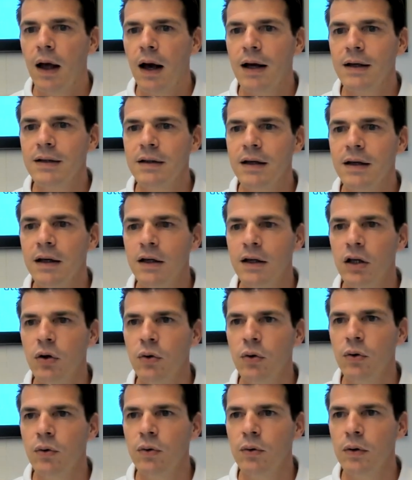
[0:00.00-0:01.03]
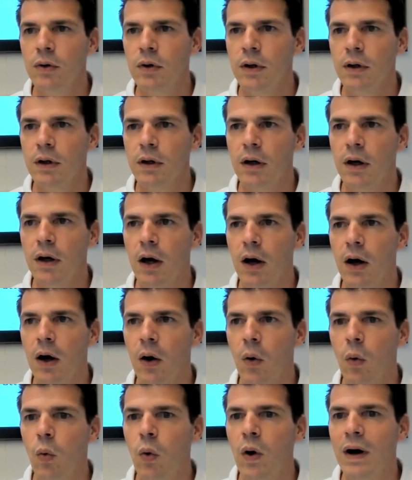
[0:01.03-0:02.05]
asking you
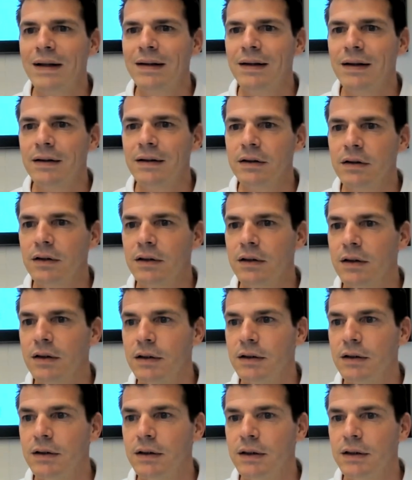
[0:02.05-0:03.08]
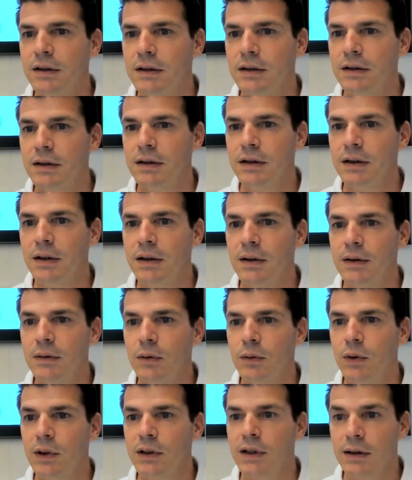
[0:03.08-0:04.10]
what are
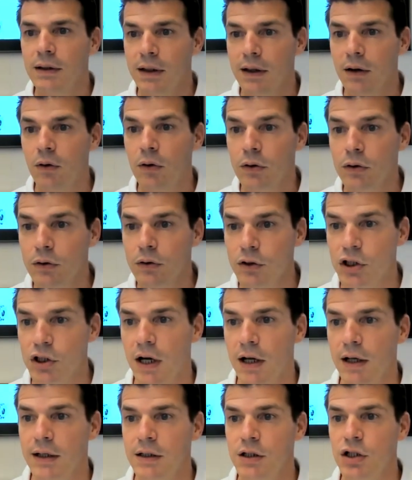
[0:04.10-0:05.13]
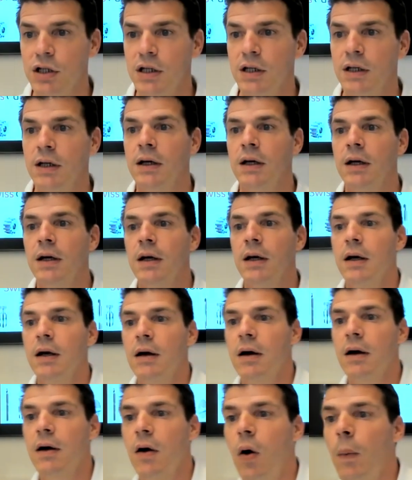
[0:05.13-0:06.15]
the other challenging
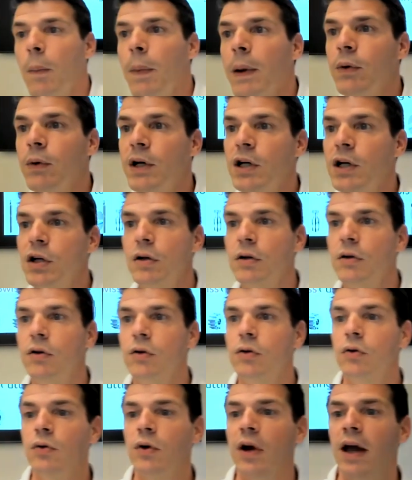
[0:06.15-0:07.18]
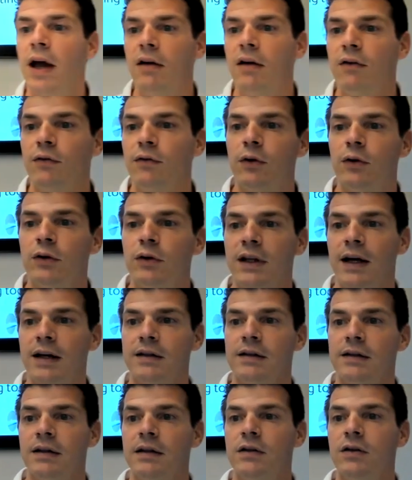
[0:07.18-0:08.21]
operation you do have for
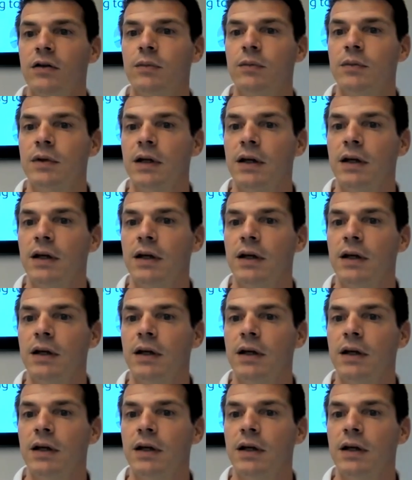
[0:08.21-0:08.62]
titanium?